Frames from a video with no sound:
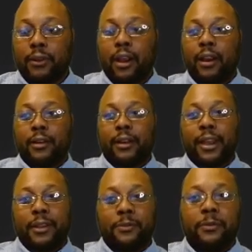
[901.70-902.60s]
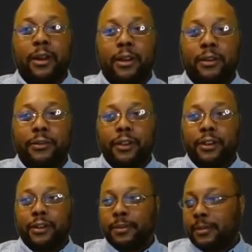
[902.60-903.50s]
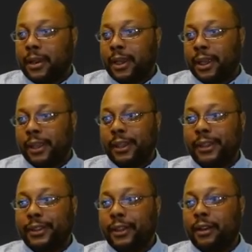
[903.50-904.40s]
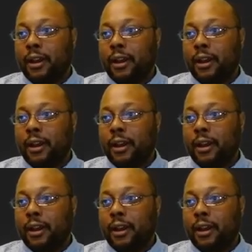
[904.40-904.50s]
All right, well, there's my lesson